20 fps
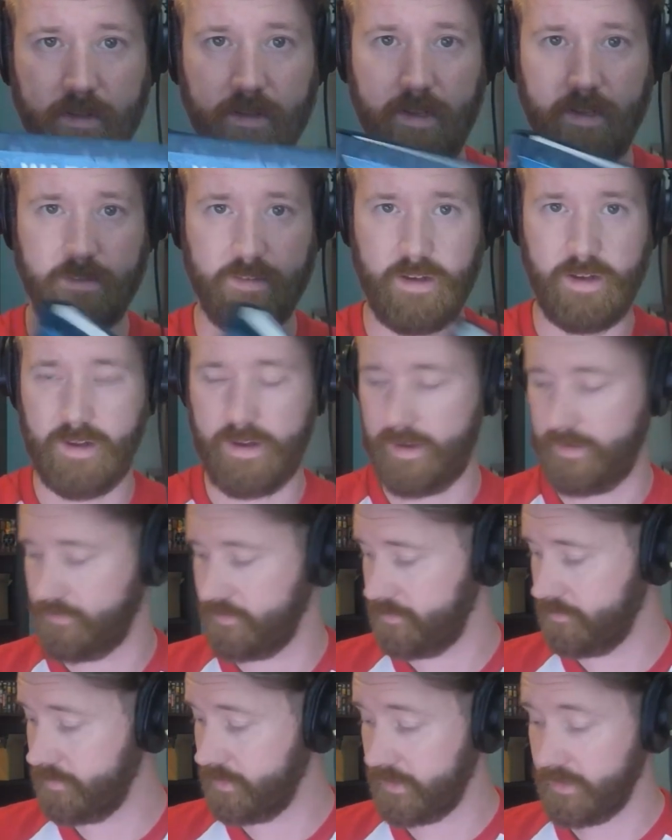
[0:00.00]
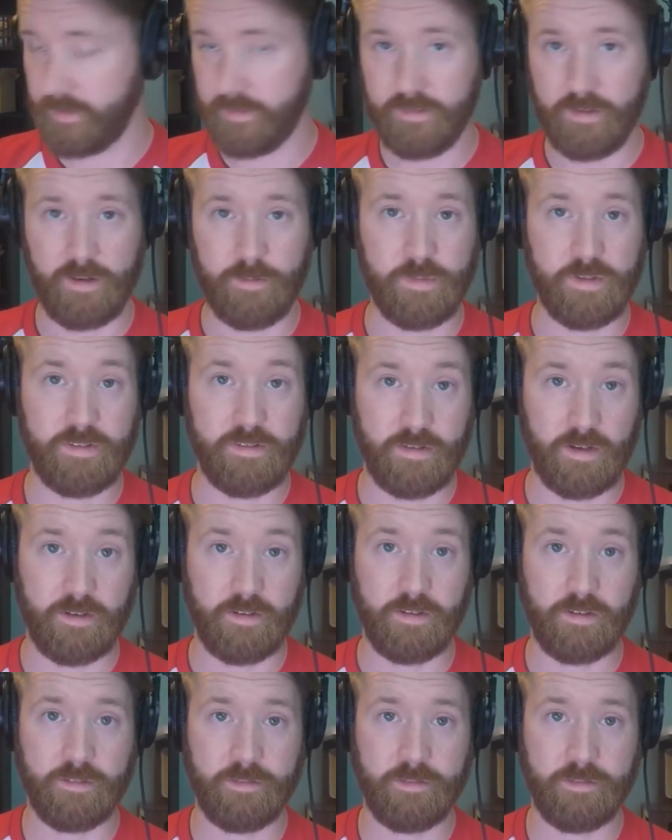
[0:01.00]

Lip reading: as I have, because I'm a sucker.